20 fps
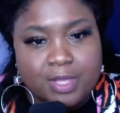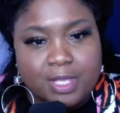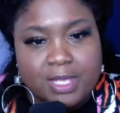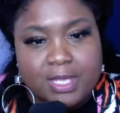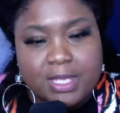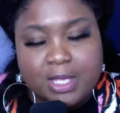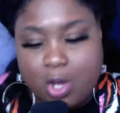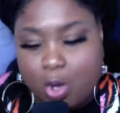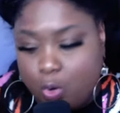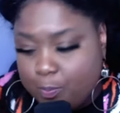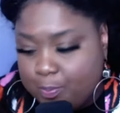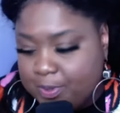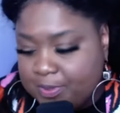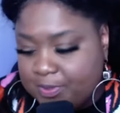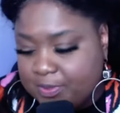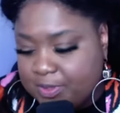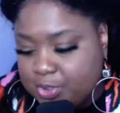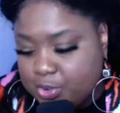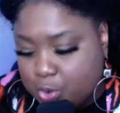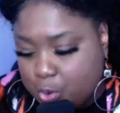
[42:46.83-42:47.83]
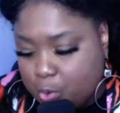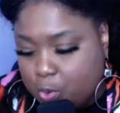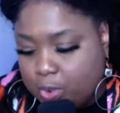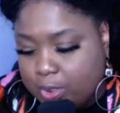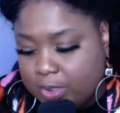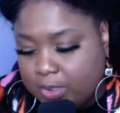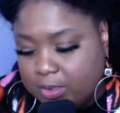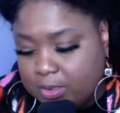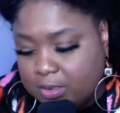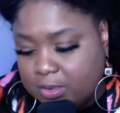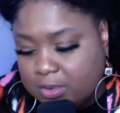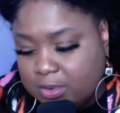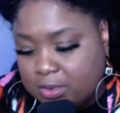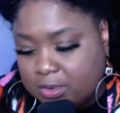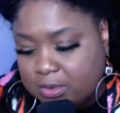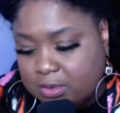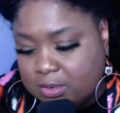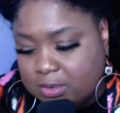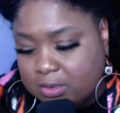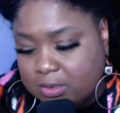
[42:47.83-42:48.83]
He opened the door
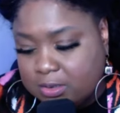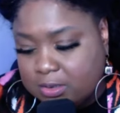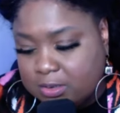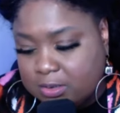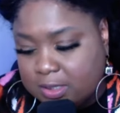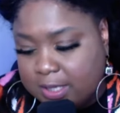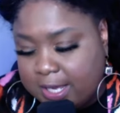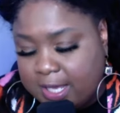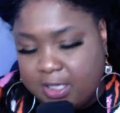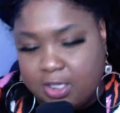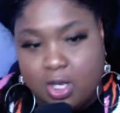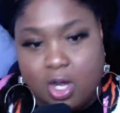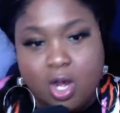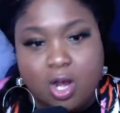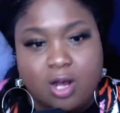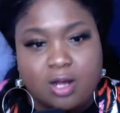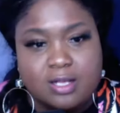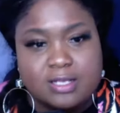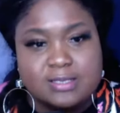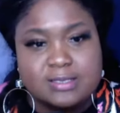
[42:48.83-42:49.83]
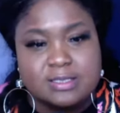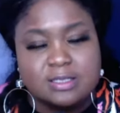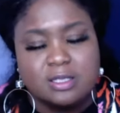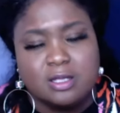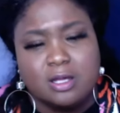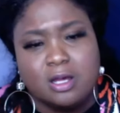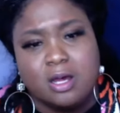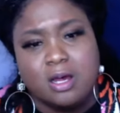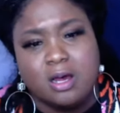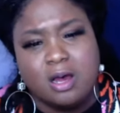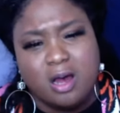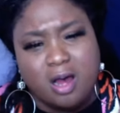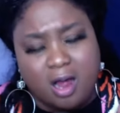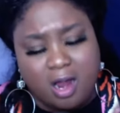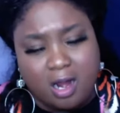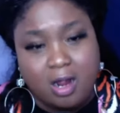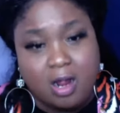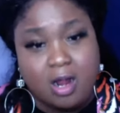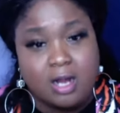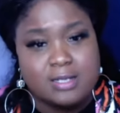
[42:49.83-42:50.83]
and caused
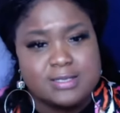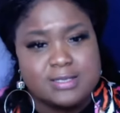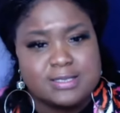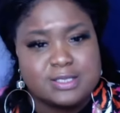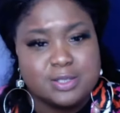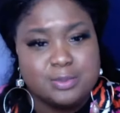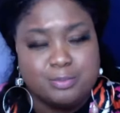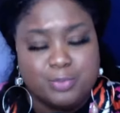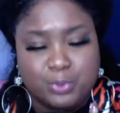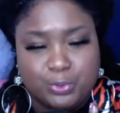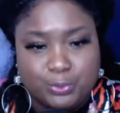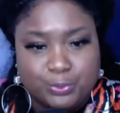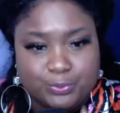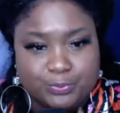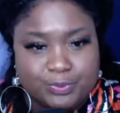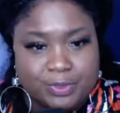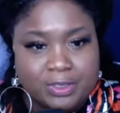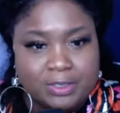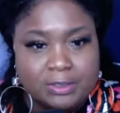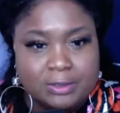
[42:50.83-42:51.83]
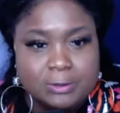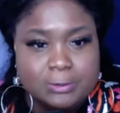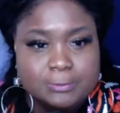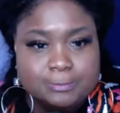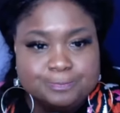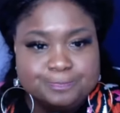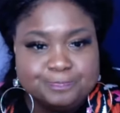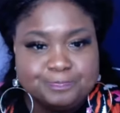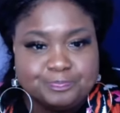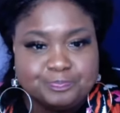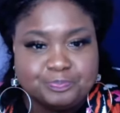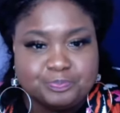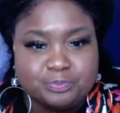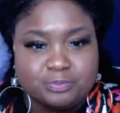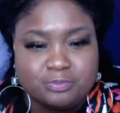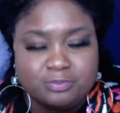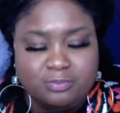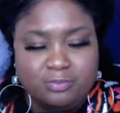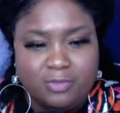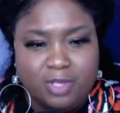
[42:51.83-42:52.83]
our hearts to move
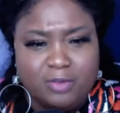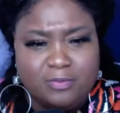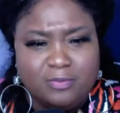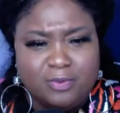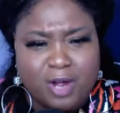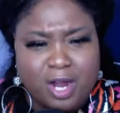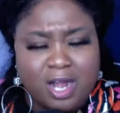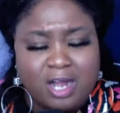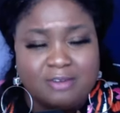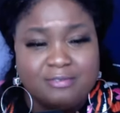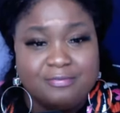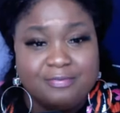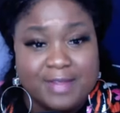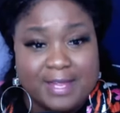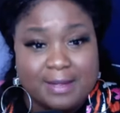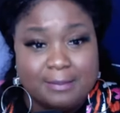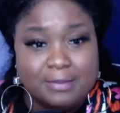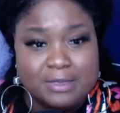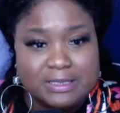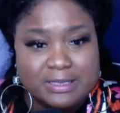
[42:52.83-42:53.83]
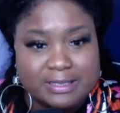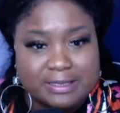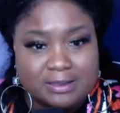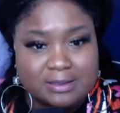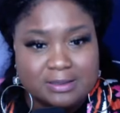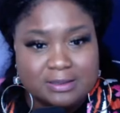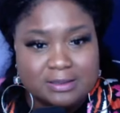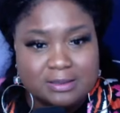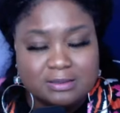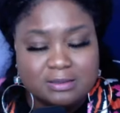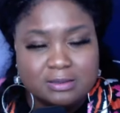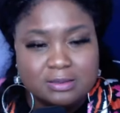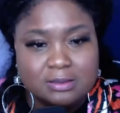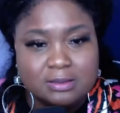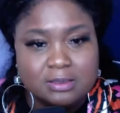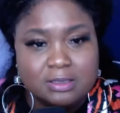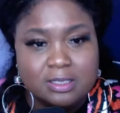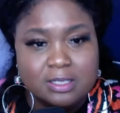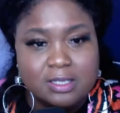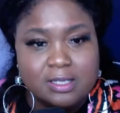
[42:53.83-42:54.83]
for our family.
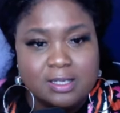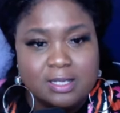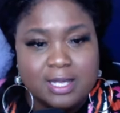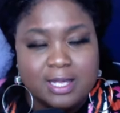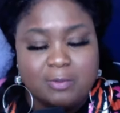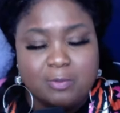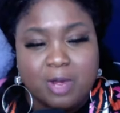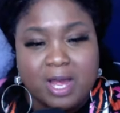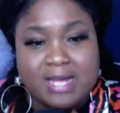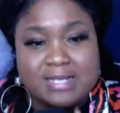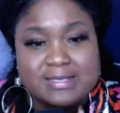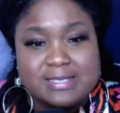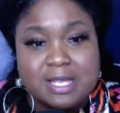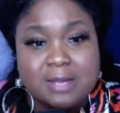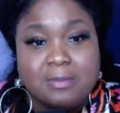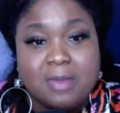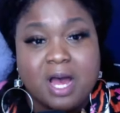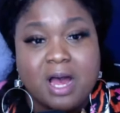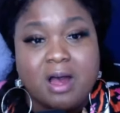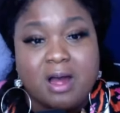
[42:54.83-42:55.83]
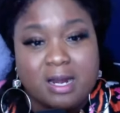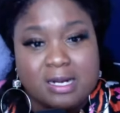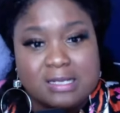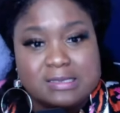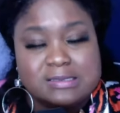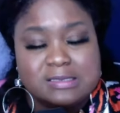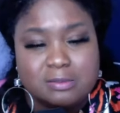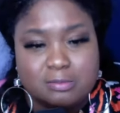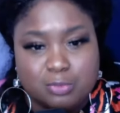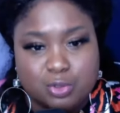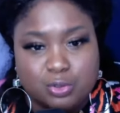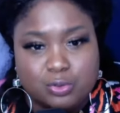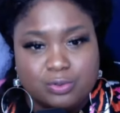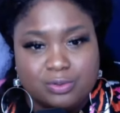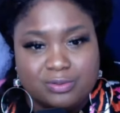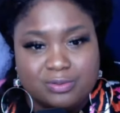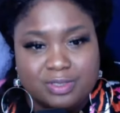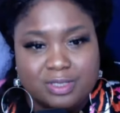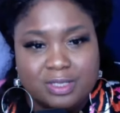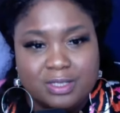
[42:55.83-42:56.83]
And why I say my heart to
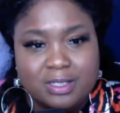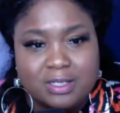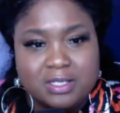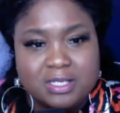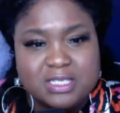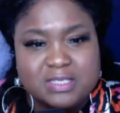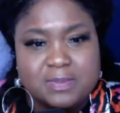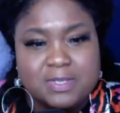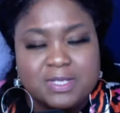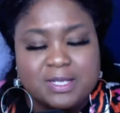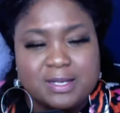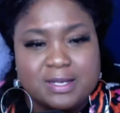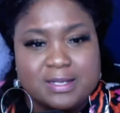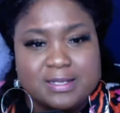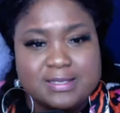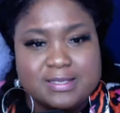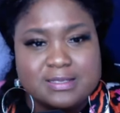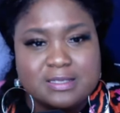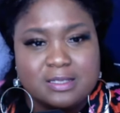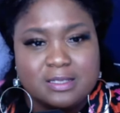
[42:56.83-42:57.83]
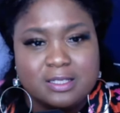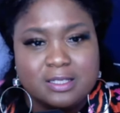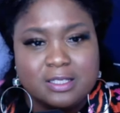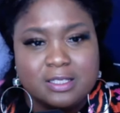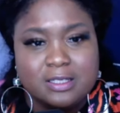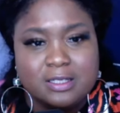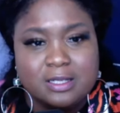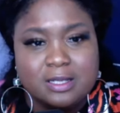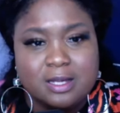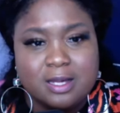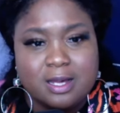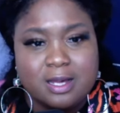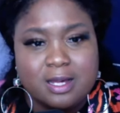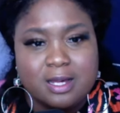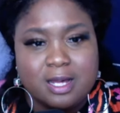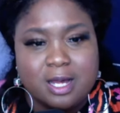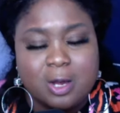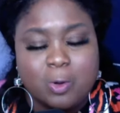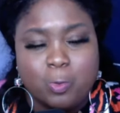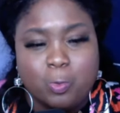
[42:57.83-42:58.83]
move is because
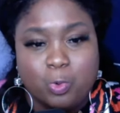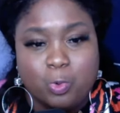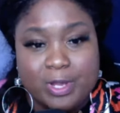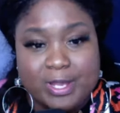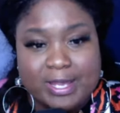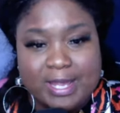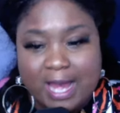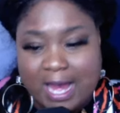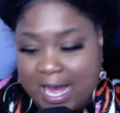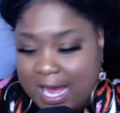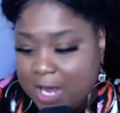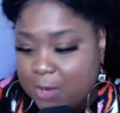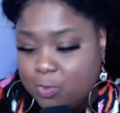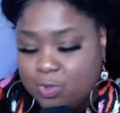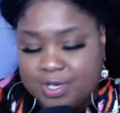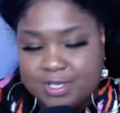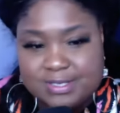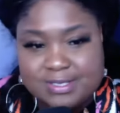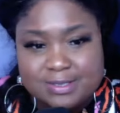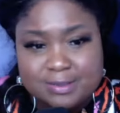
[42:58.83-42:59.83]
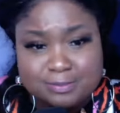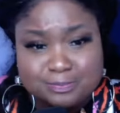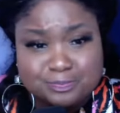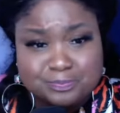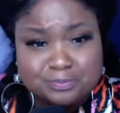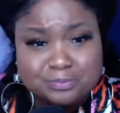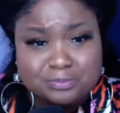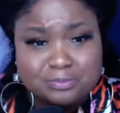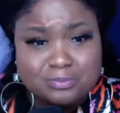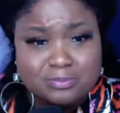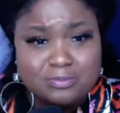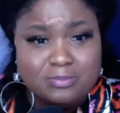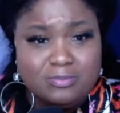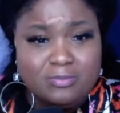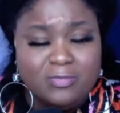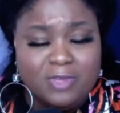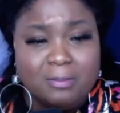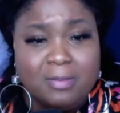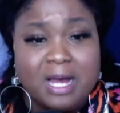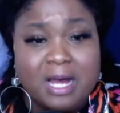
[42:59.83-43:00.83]
we I was
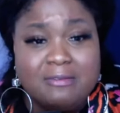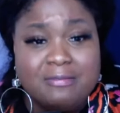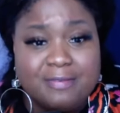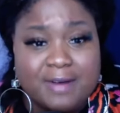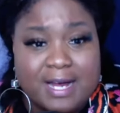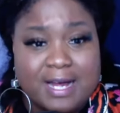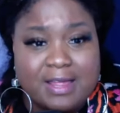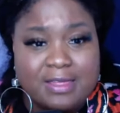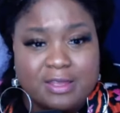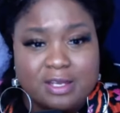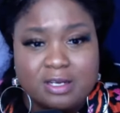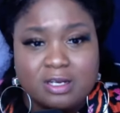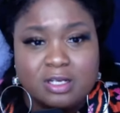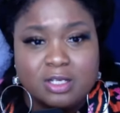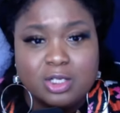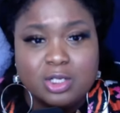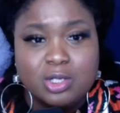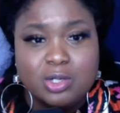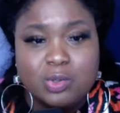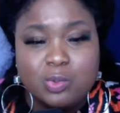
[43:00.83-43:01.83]
my father